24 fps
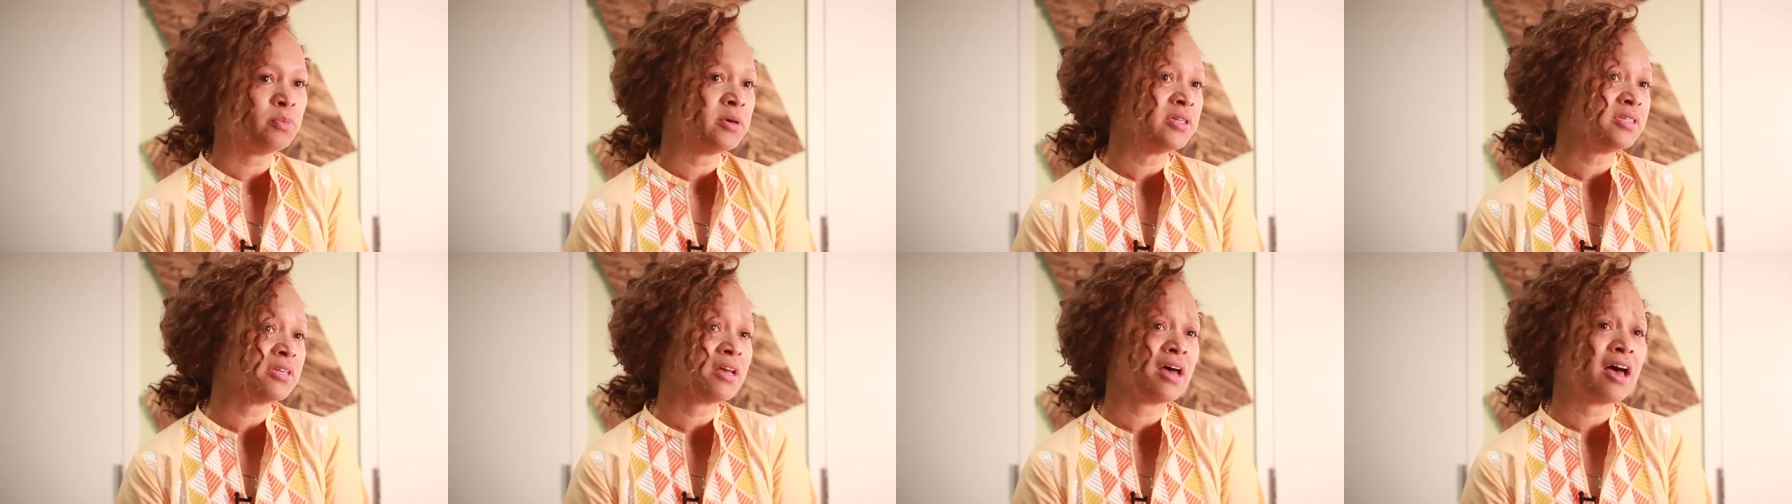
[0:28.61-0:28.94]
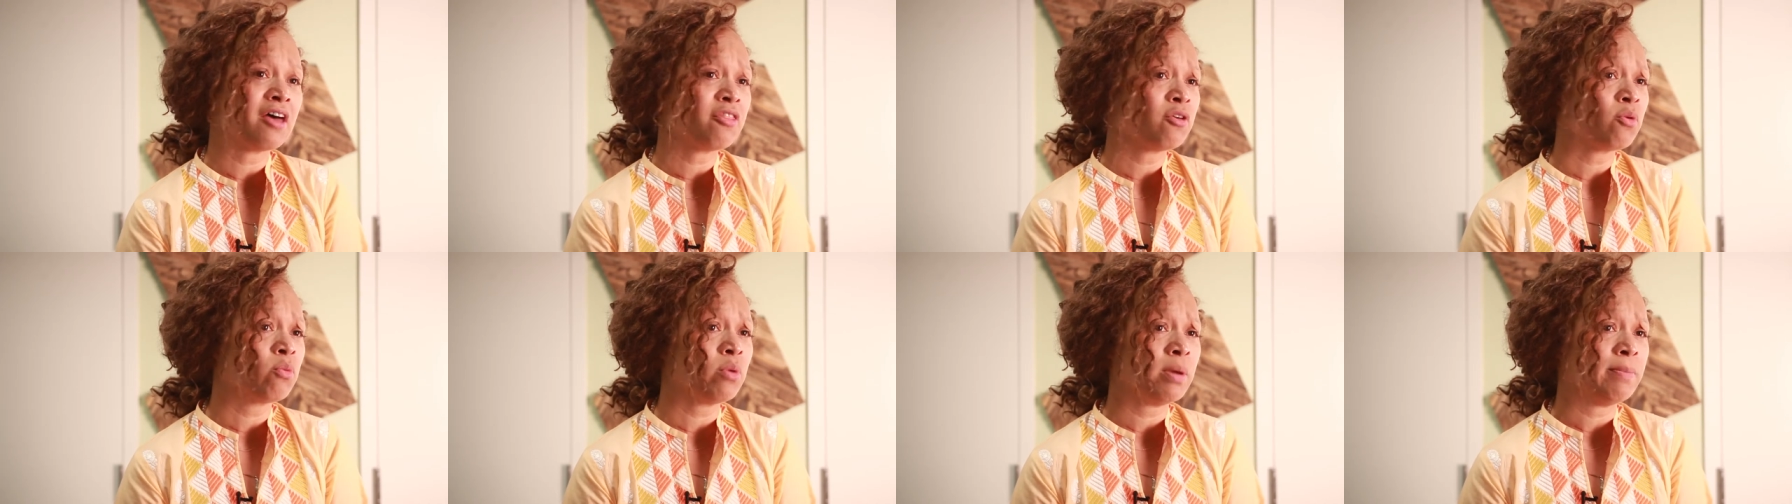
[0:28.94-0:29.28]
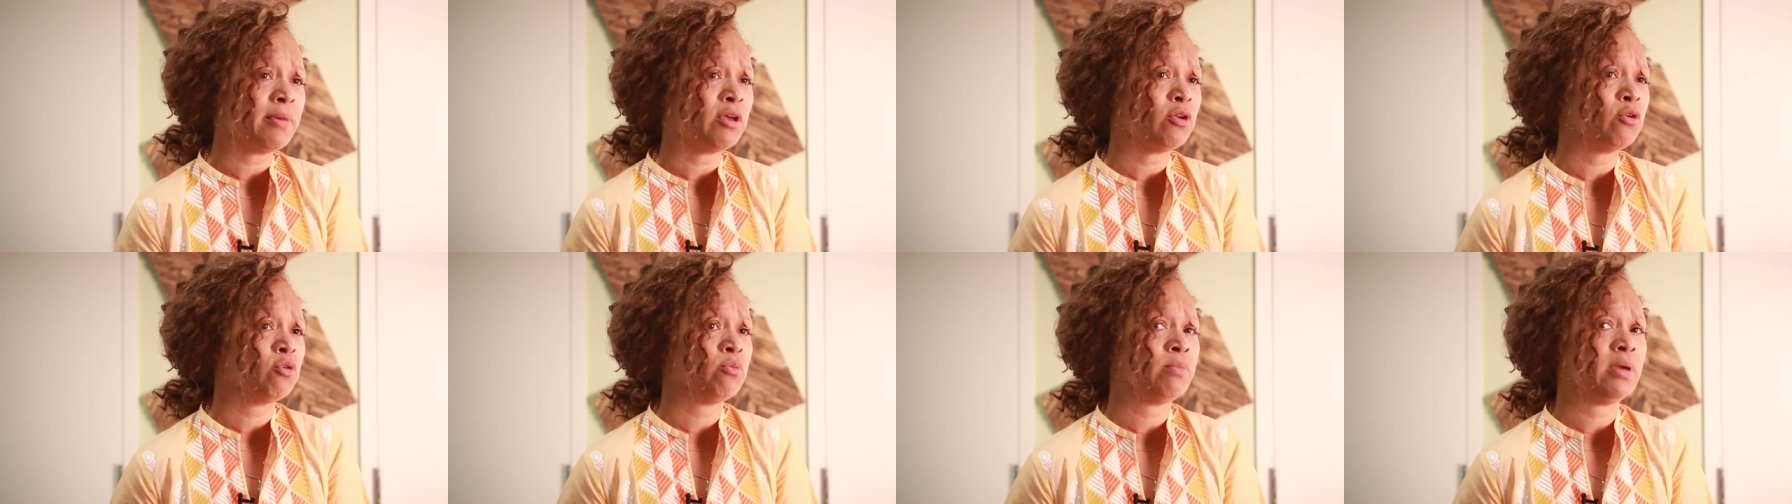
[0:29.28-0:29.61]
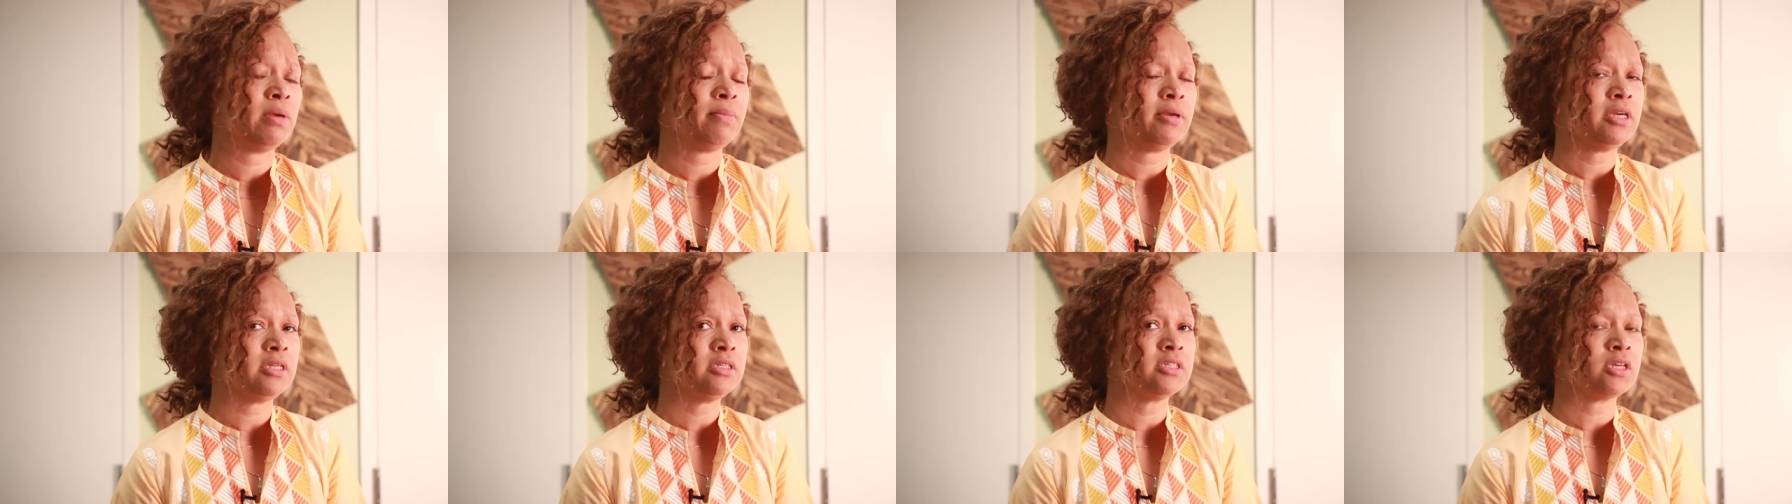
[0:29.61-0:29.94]
but to other women who
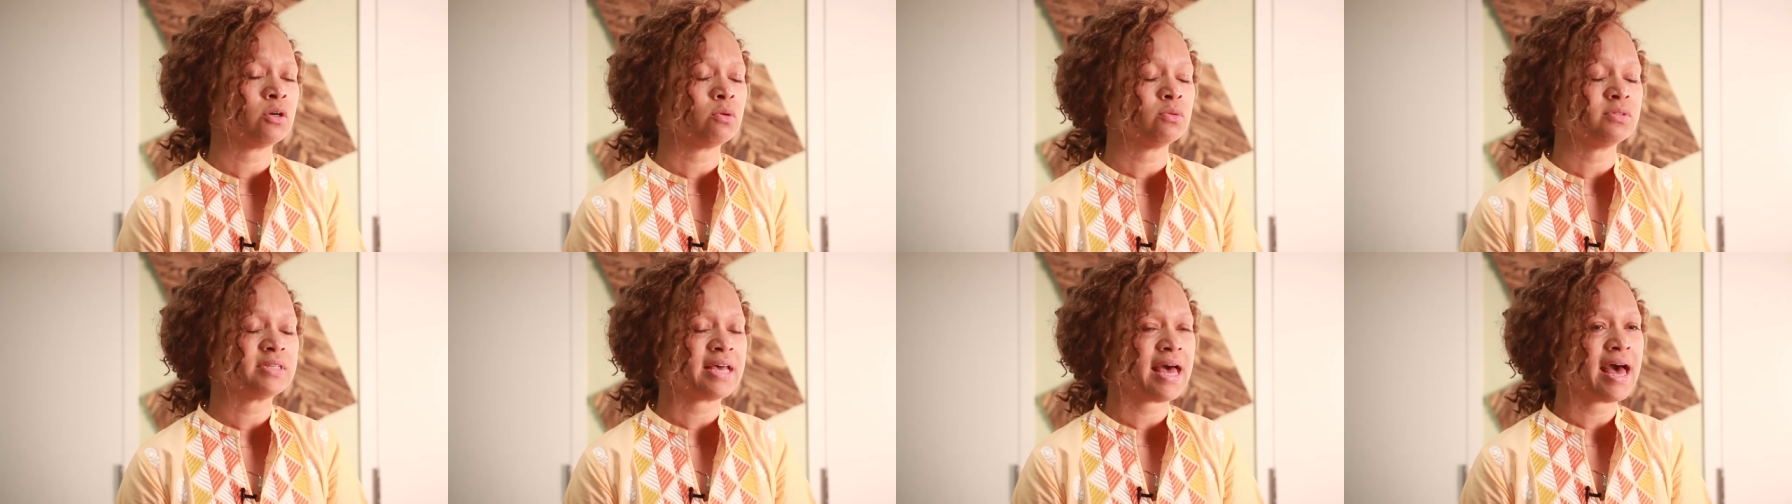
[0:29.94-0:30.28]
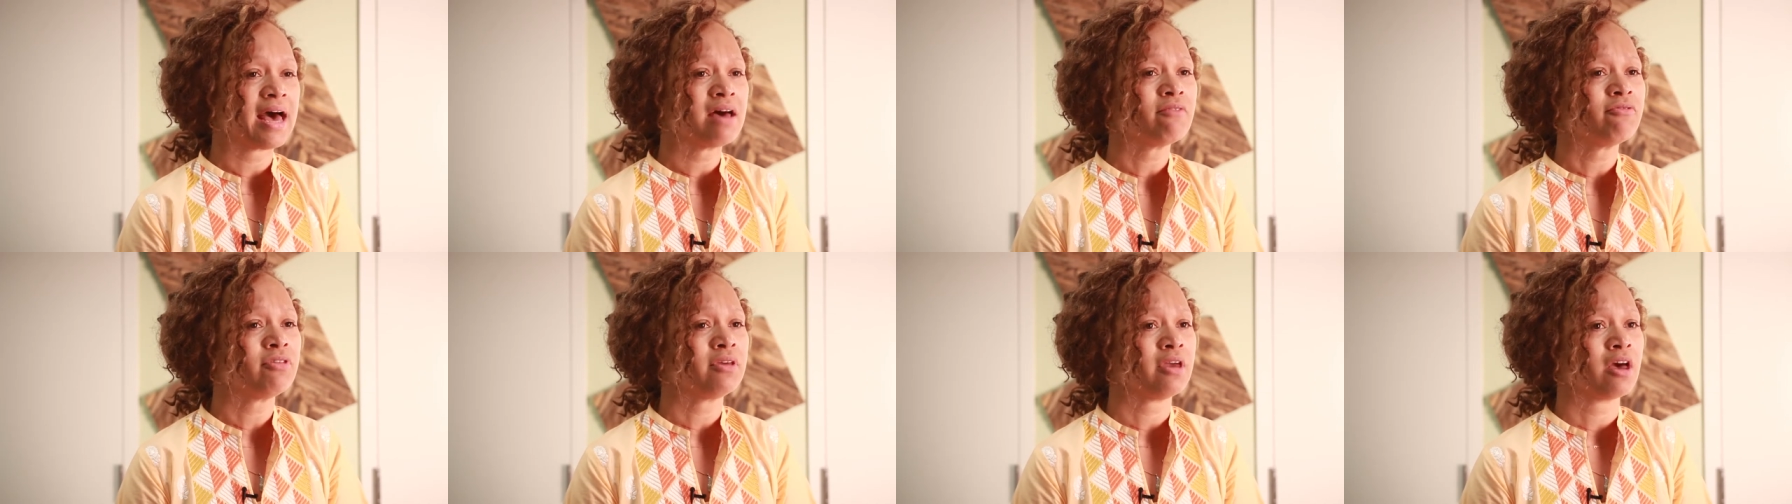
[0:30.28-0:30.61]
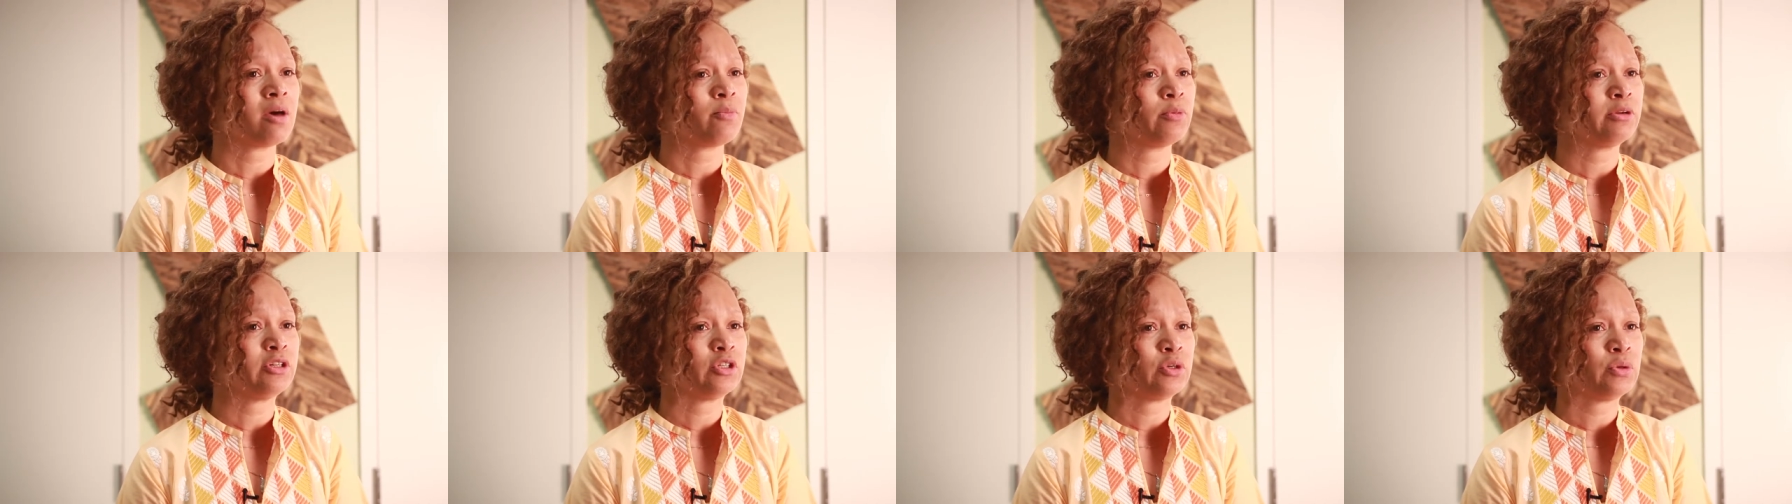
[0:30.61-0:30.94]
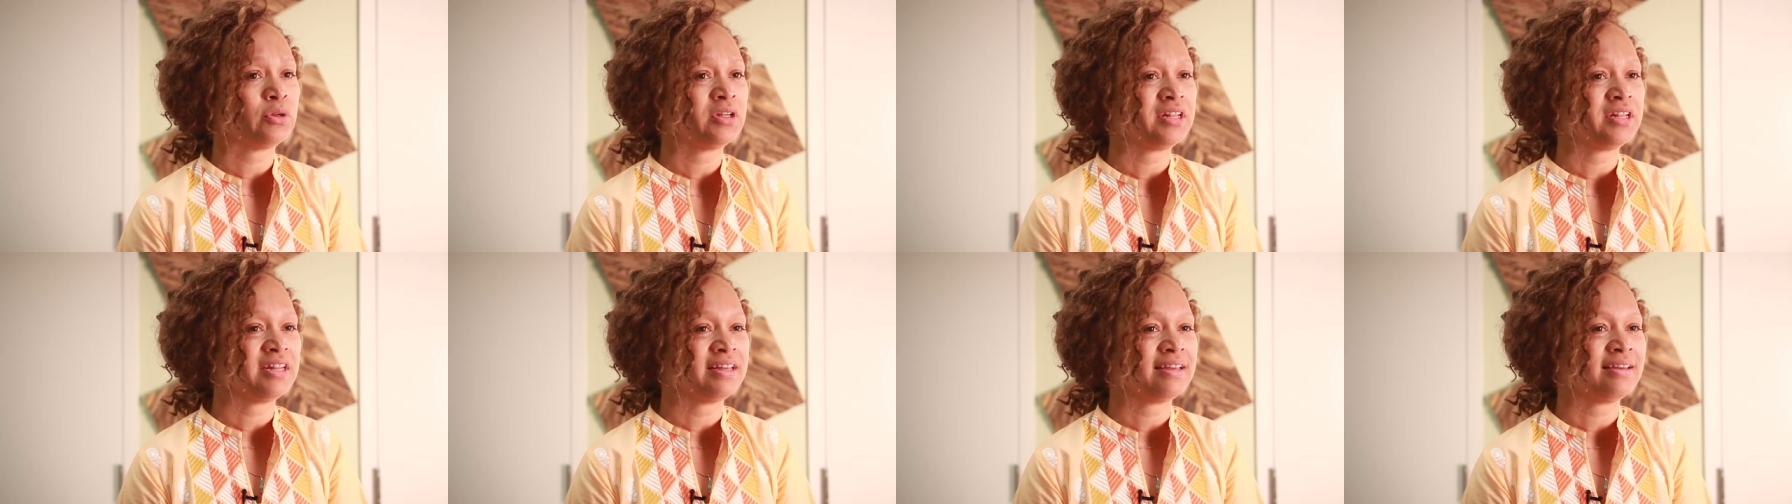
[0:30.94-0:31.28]
maybe don't have the
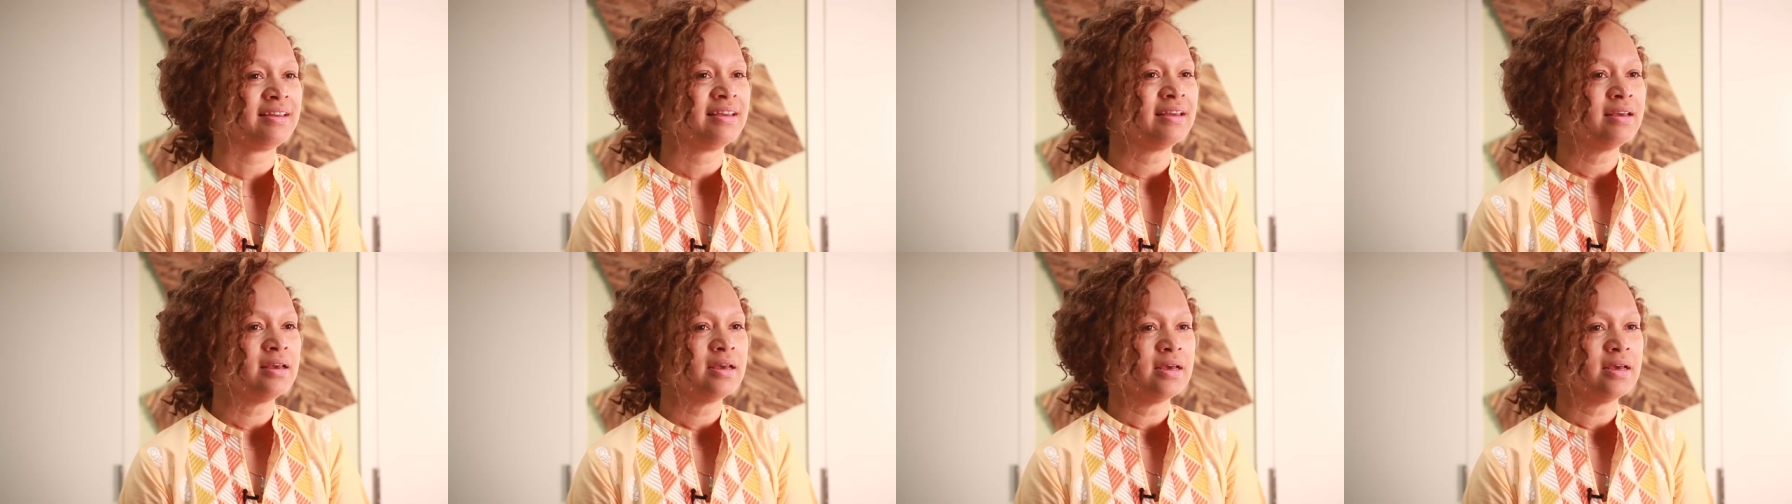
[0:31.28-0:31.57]
opportunity